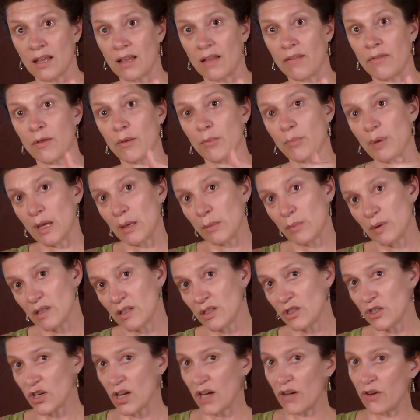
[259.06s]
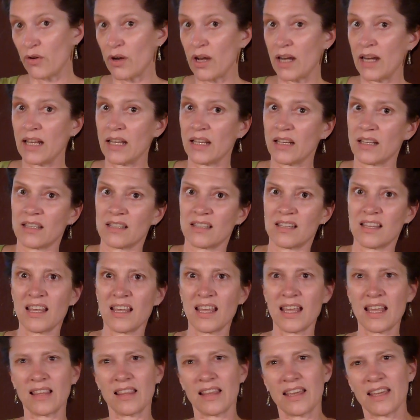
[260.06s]
that the baby's generating, because
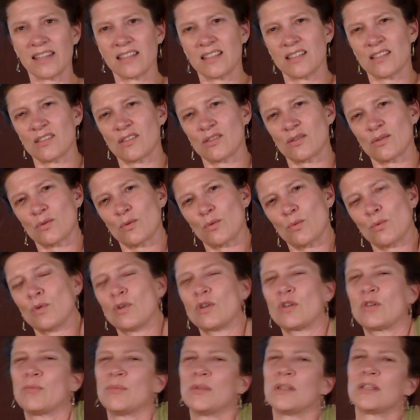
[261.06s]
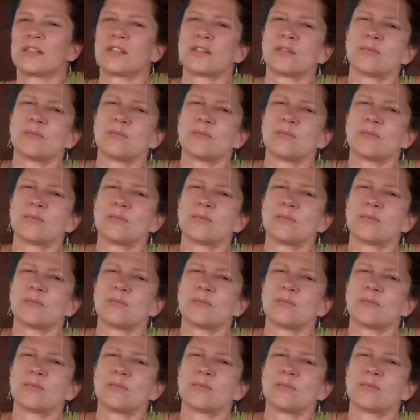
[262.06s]
they like to squirm and